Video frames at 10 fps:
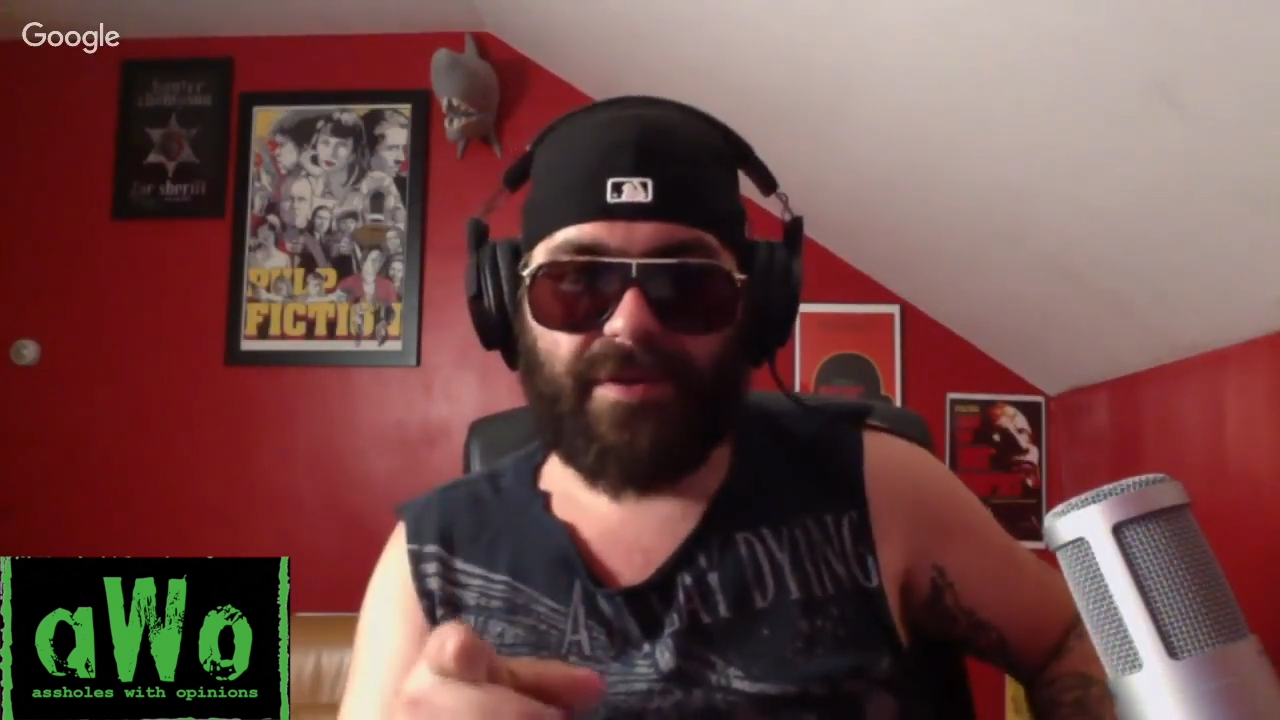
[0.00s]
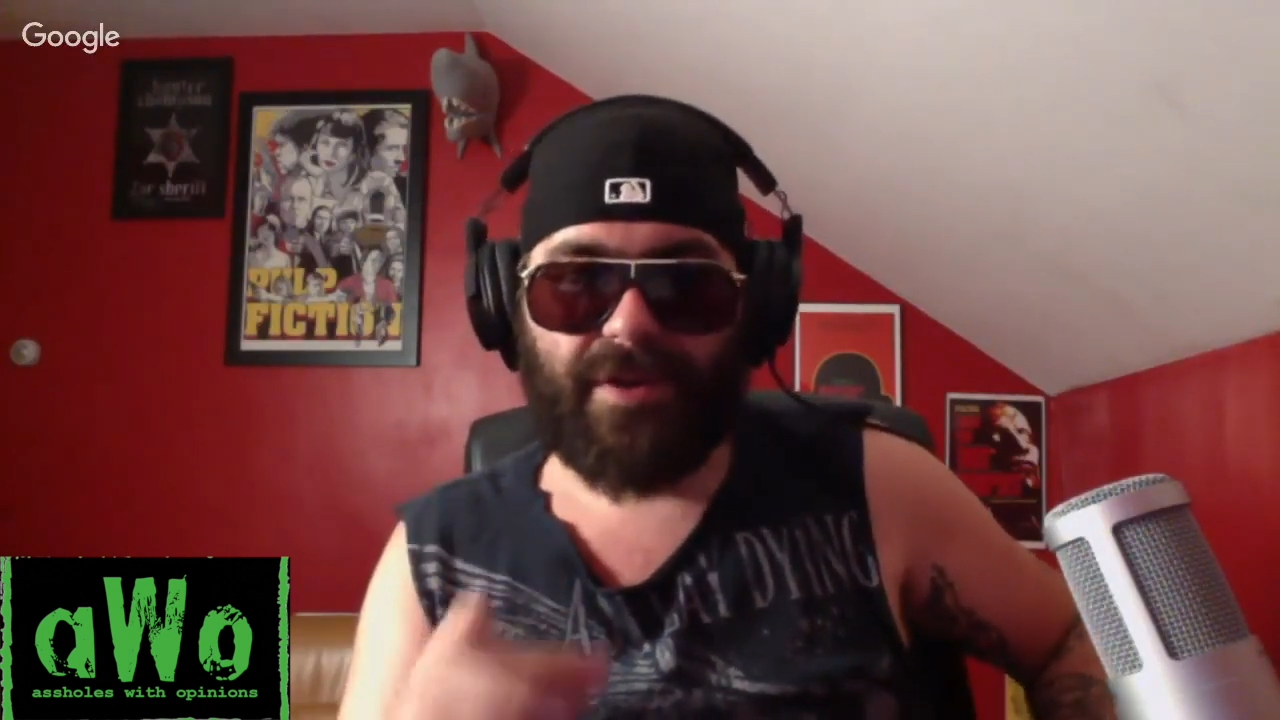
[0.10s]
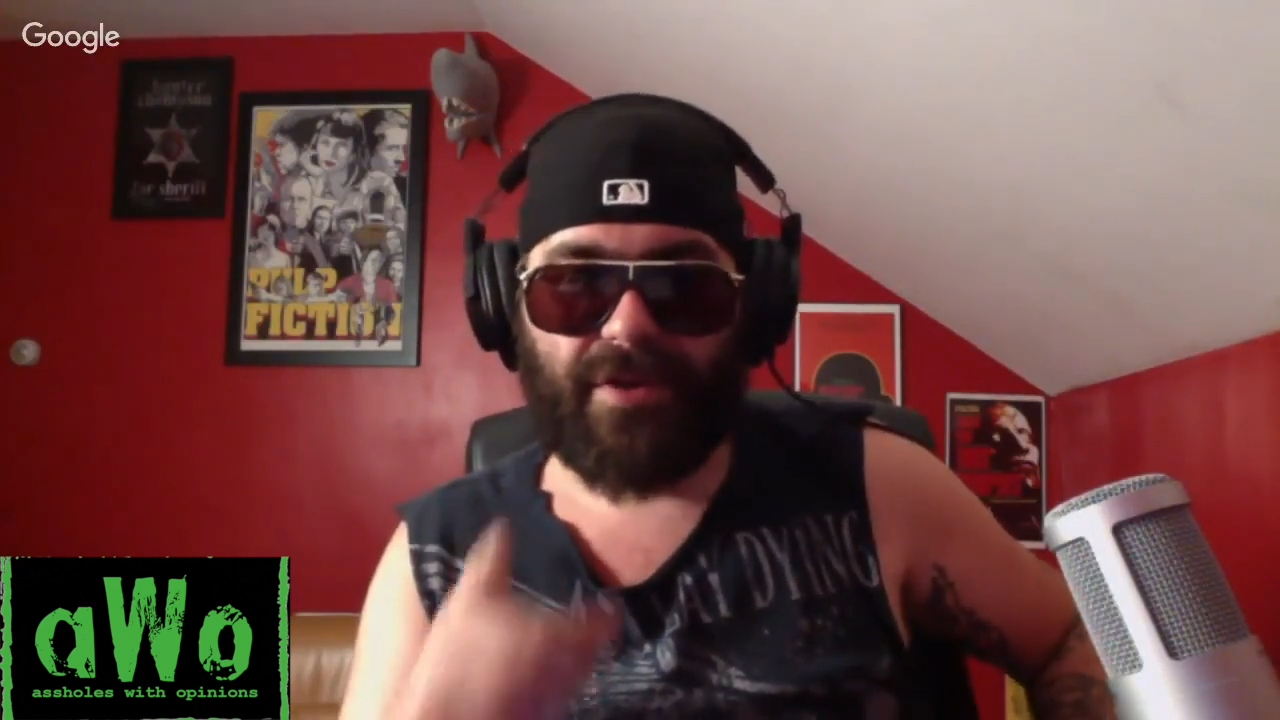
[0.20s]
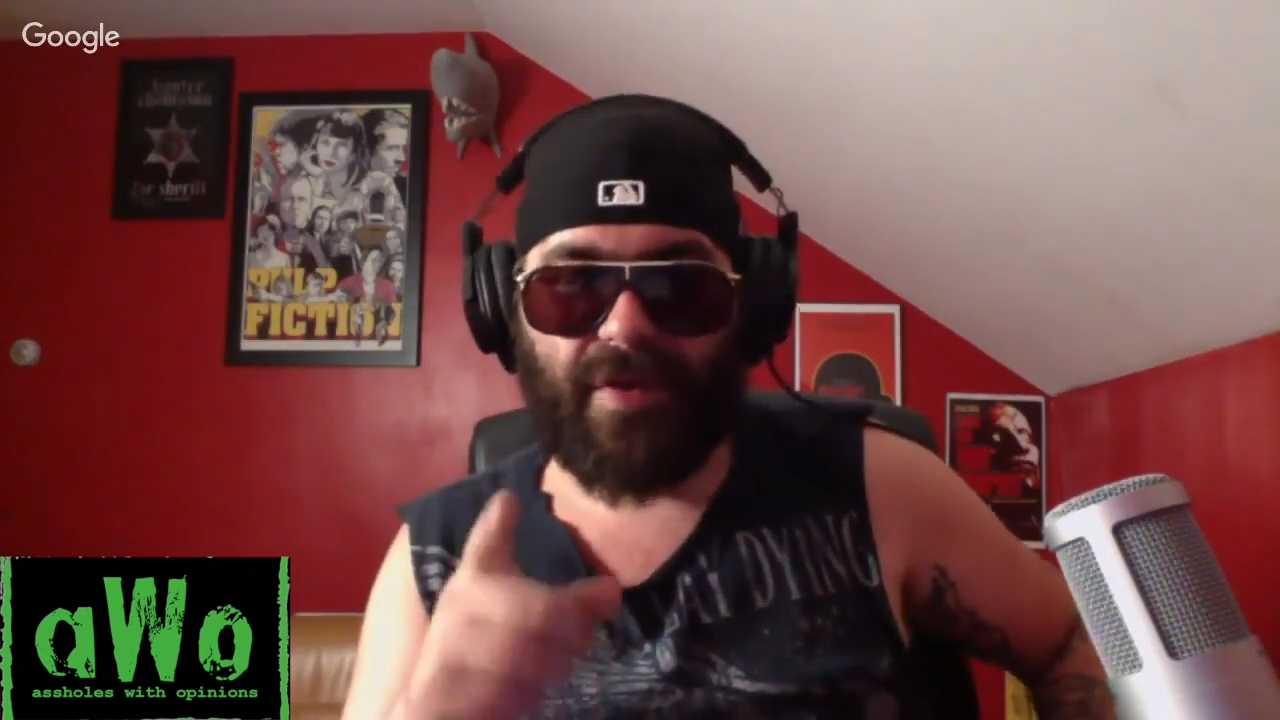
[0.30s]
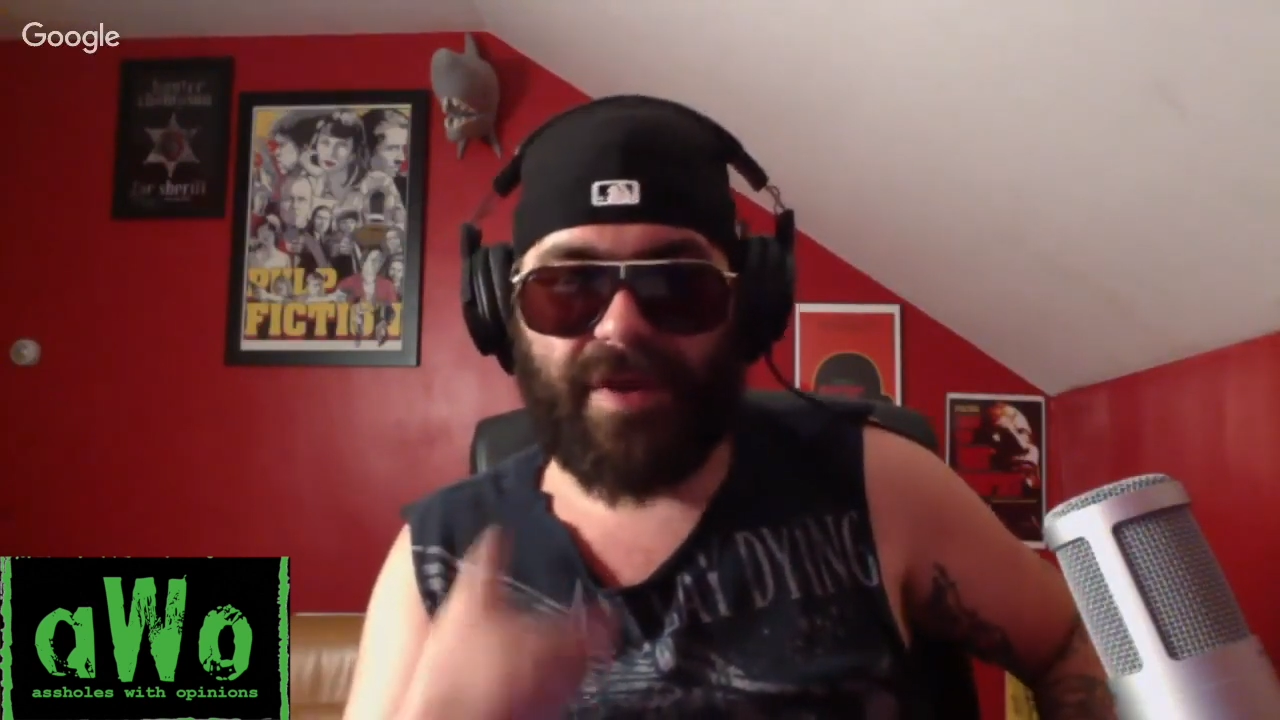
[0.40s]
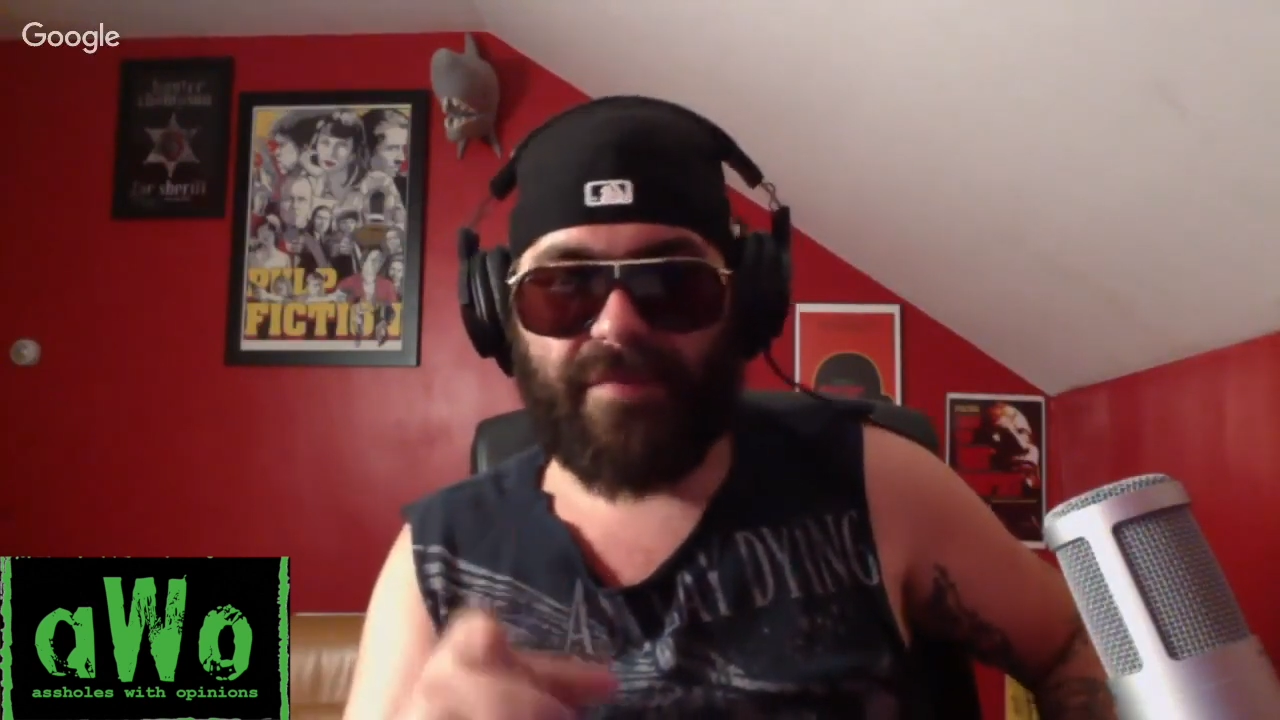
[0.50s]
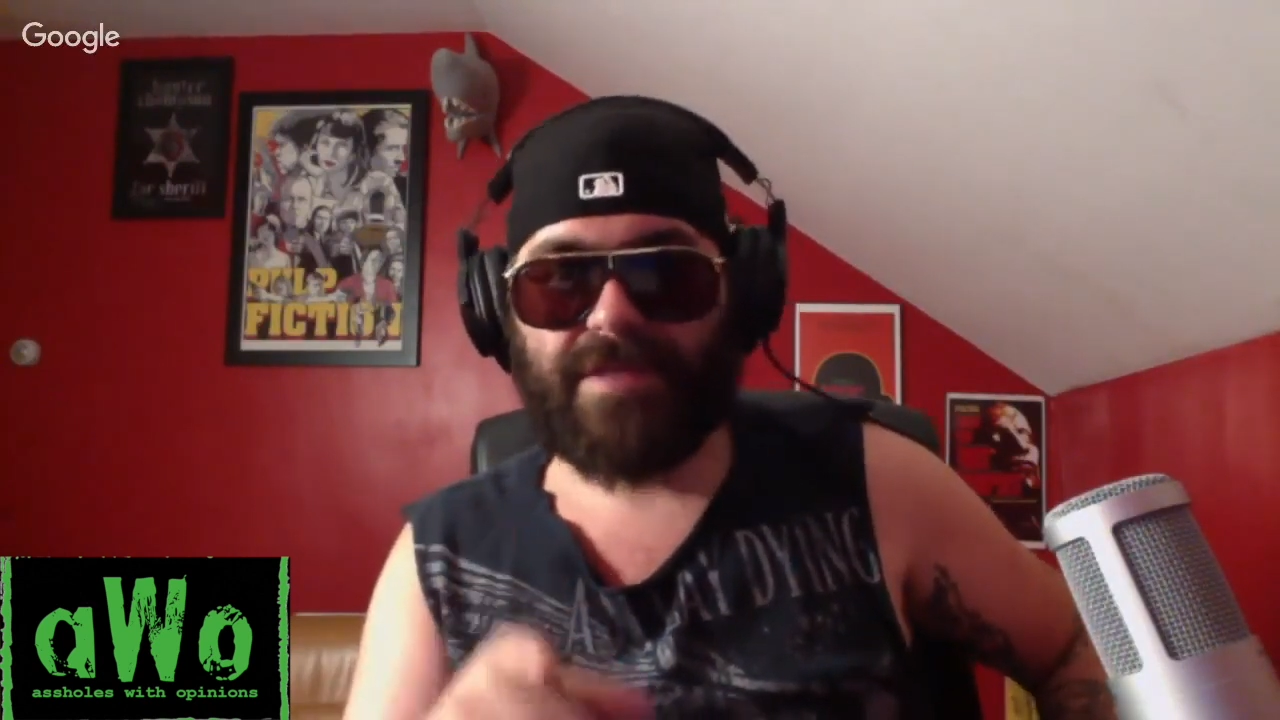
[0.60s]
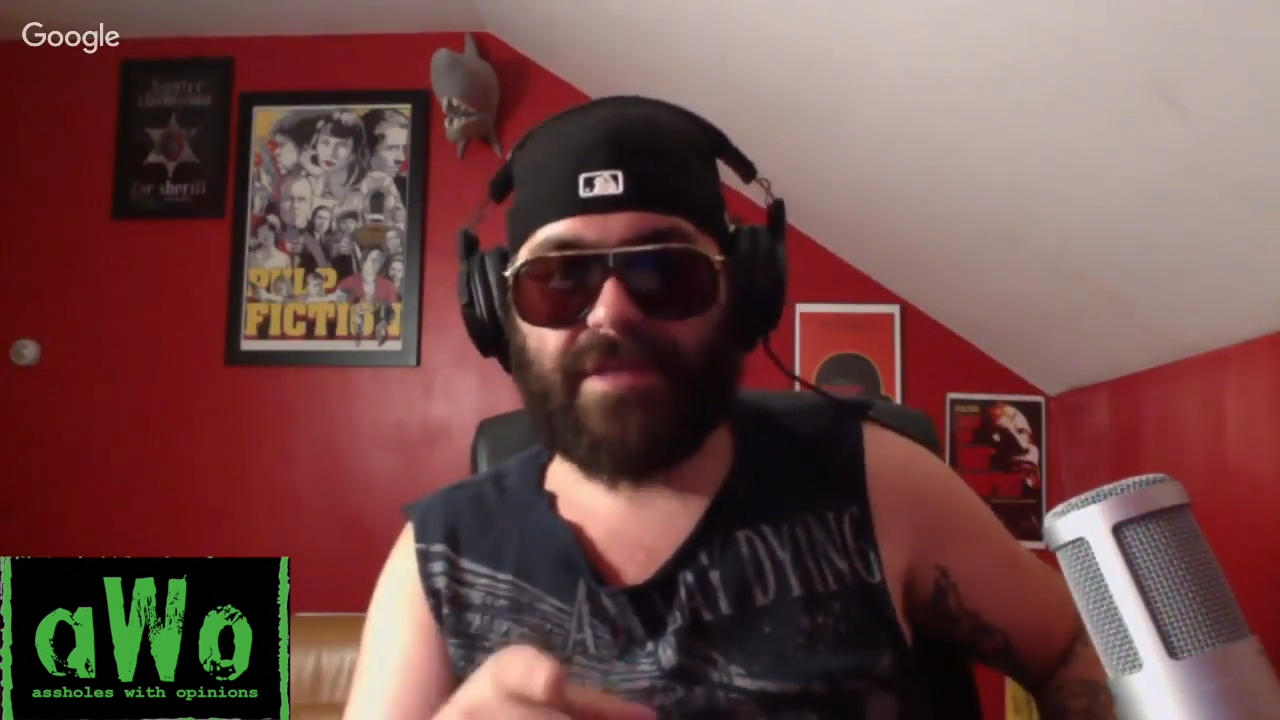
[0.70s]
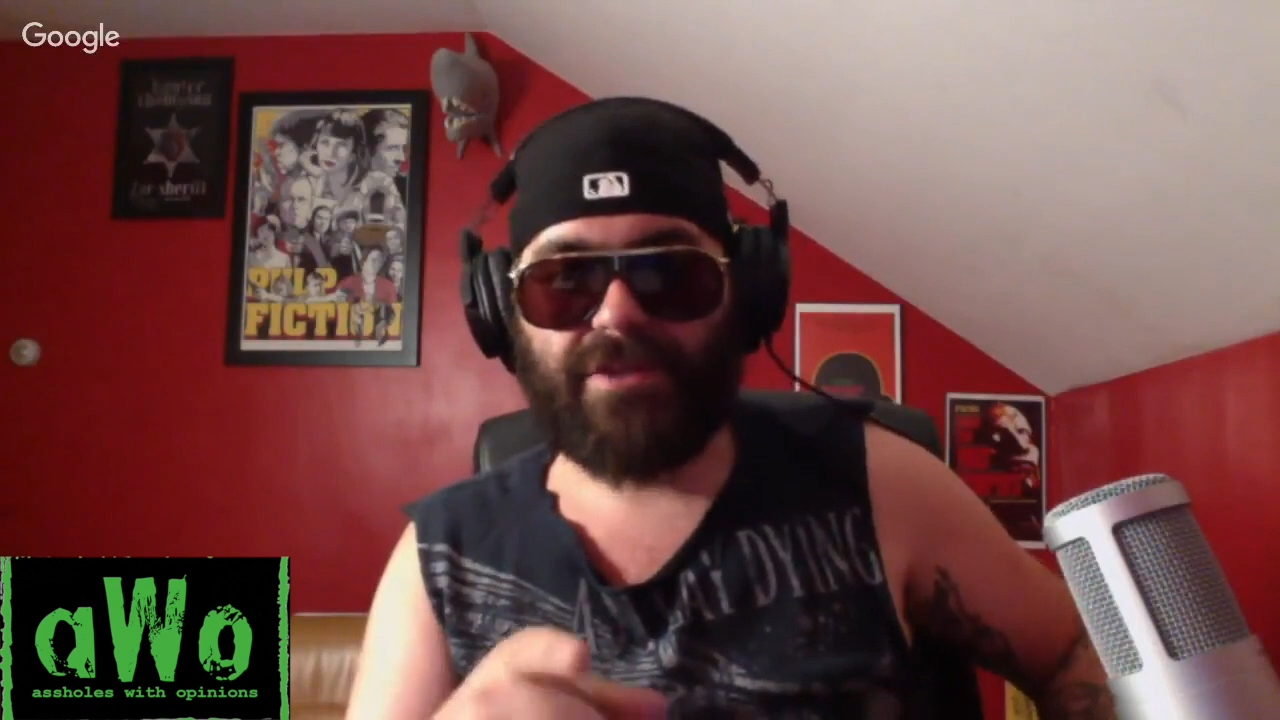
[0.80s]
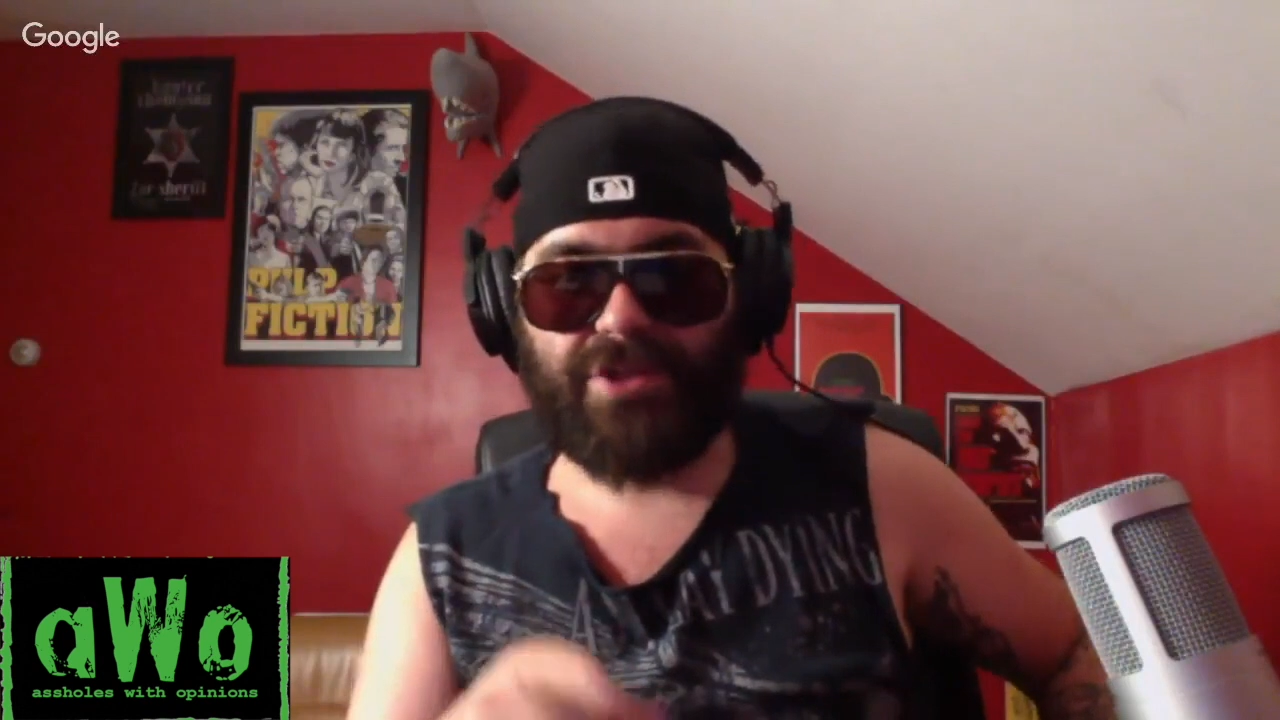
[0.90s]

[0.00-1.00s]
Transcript: the great wrestling